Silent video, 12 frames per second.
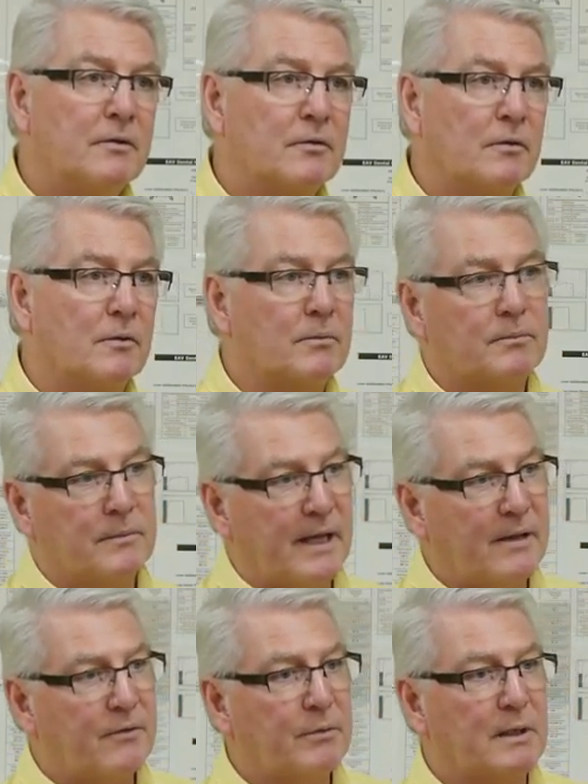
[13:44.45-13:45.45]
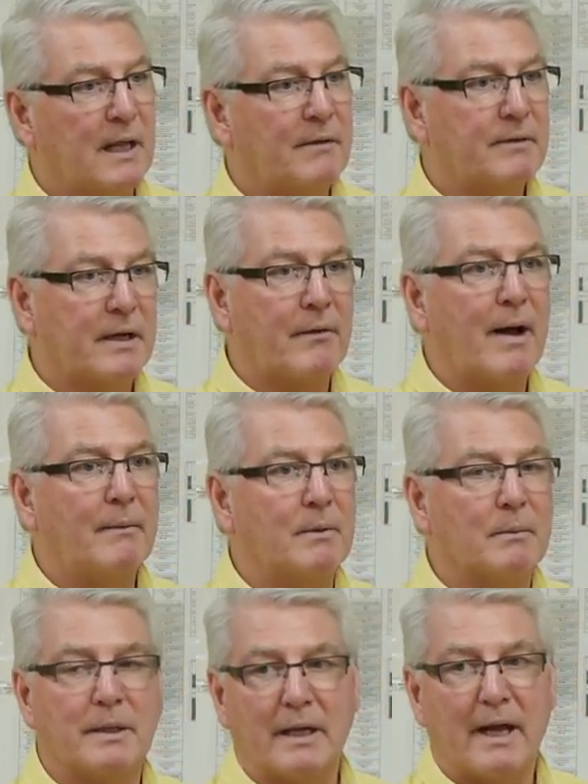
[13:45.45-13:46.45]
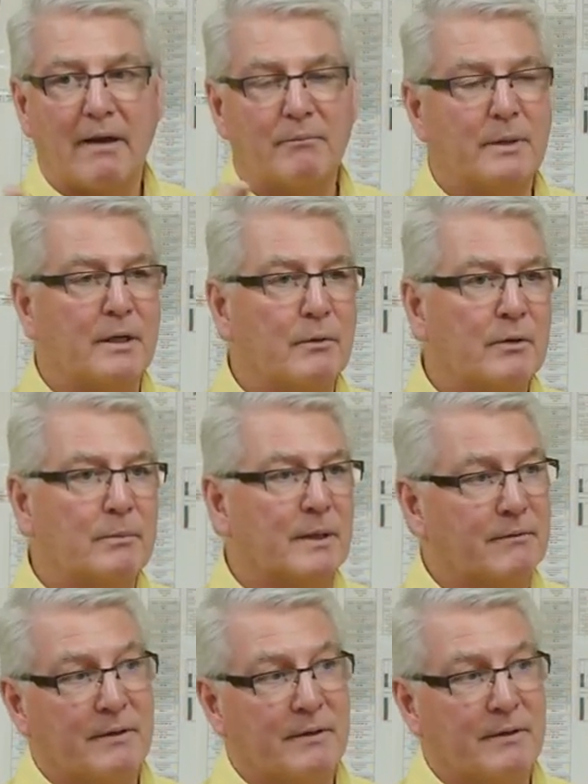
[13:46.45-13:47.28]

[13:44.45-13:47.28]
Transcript: So they had three left. I grabbed them, and I have them here with me.